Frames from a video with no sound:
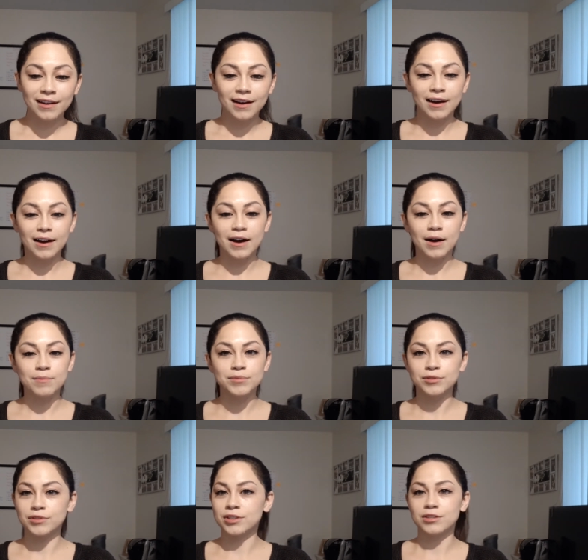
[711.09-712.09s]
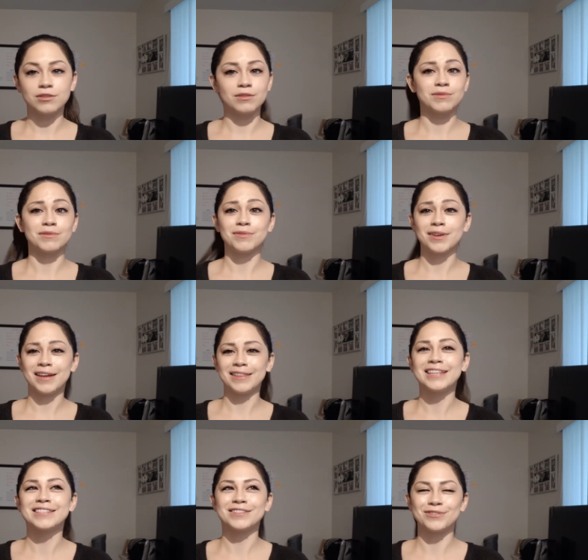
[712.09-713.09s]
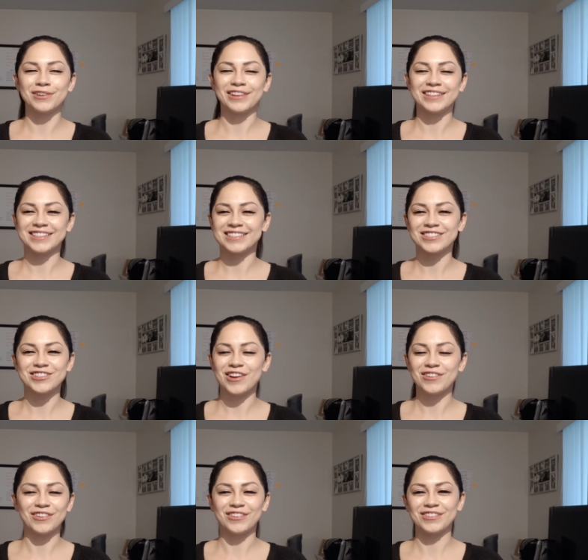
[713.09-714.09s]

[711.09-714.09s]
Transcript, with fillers: Um, so just in terms of, this is really just a general,